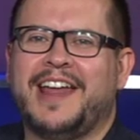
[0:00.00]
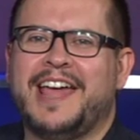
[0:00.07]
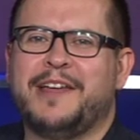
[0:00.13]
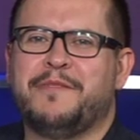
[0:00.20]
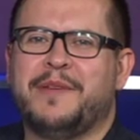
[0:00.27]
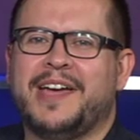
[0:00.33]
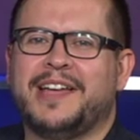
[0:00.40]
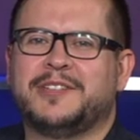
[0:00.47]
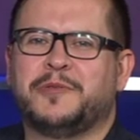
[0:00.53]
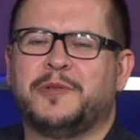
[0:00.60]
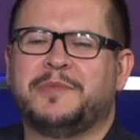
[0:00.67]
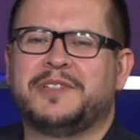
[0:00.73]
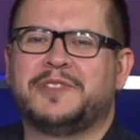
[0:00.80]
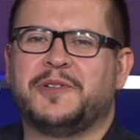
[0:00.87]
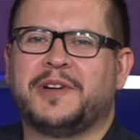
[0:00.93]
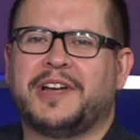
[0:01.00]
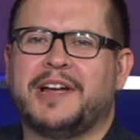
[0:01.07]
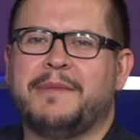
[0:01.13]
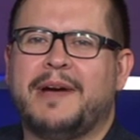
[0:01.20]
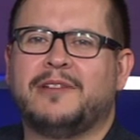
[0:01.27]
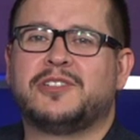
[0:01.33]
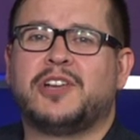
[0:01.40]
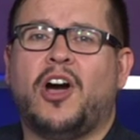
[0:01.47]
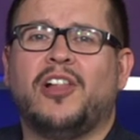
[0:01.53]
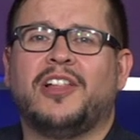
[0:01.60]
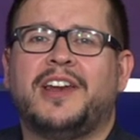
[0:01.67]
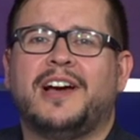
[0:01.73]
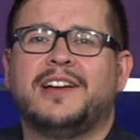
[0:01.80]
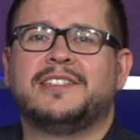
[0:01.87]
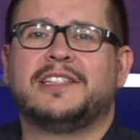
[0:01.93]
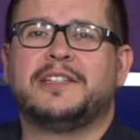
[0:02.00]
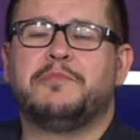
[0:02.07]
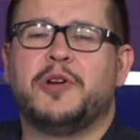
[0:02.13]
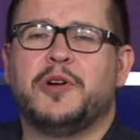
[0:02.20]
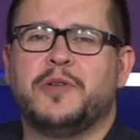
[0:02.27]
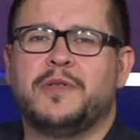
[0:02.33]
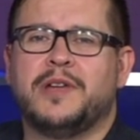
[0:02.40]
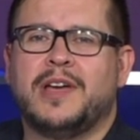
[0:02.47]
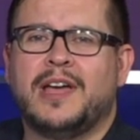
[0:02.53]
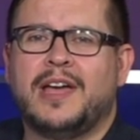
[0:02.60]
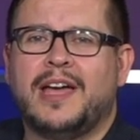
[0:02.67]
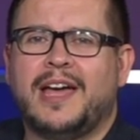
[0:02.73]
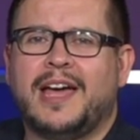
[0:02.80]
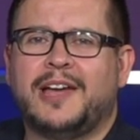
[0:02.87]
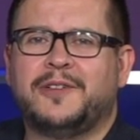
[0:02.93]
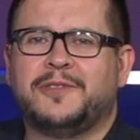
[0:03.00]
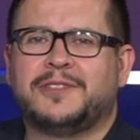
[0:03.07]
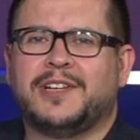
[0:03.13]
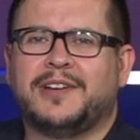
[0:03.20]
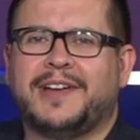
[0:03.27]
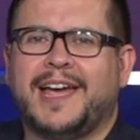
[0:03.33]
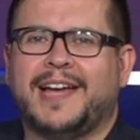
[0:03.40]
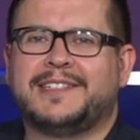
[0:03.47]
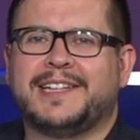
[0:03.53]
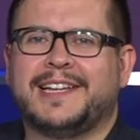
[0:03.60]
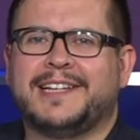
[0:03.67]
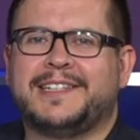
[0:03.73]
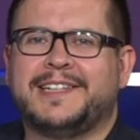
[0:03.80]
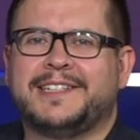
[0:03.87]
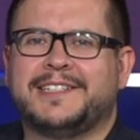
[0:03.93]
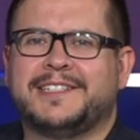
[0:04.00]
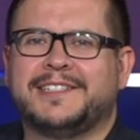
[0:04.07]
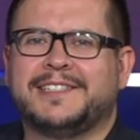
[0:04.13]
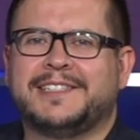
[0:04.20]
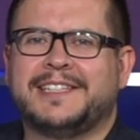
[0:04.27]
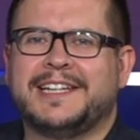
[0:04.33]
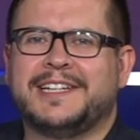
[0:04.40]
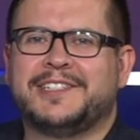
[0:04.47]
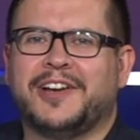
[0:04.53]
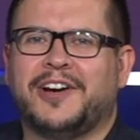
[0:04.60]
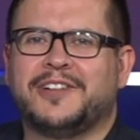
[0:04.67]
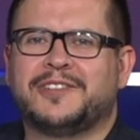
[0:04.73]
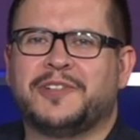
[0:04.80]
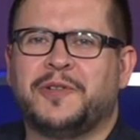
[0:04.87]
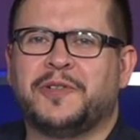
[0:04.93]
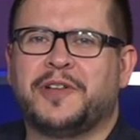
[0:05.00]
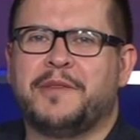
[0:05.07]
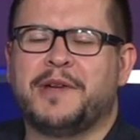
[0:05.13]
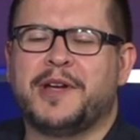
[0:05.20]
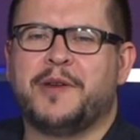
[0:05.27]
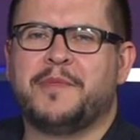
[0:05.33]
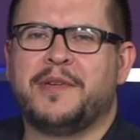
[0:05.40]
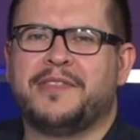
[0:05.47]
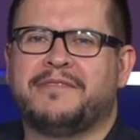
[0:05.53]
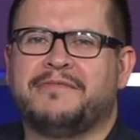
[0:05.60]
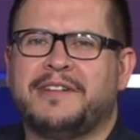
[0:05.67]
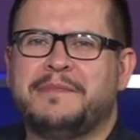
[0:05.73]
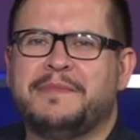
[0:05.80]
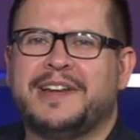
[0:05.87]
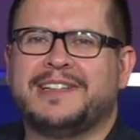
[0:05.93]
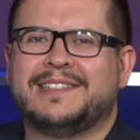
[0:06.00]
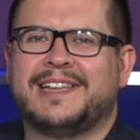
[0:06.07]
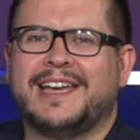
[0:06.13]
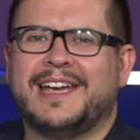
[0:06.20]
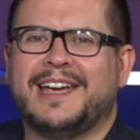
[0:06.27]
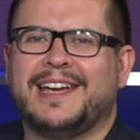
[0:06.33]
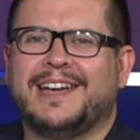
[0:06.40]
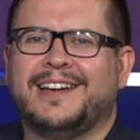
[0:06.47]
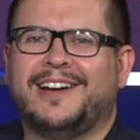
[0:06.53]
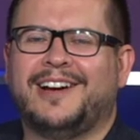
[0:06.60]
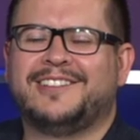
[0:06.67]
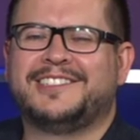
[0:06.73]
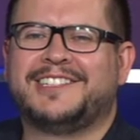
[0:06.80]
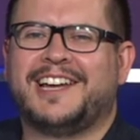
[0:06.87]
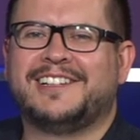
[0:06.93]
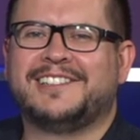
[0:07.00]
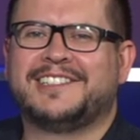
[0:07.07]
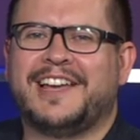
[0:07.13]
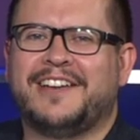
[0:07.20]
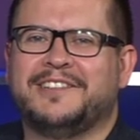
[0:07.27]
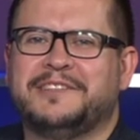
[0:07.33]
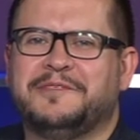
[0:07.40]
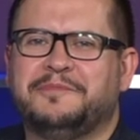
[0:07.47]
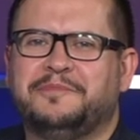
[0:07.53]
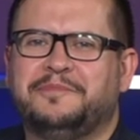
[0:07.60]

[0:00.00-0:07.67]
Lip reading: In a bit, we'll be talking about colonising the moon and also getting a digital detox. All coming up in 3 minutes here on Channel 7.